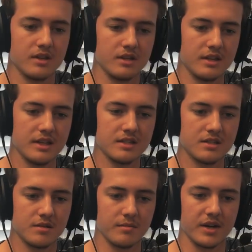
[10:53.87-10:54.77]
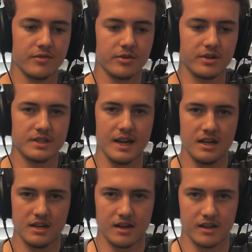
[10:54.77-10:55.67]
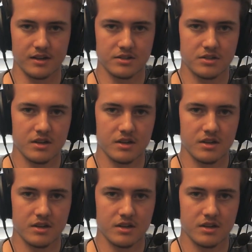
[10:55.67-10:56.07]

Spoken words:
this microphone is $80.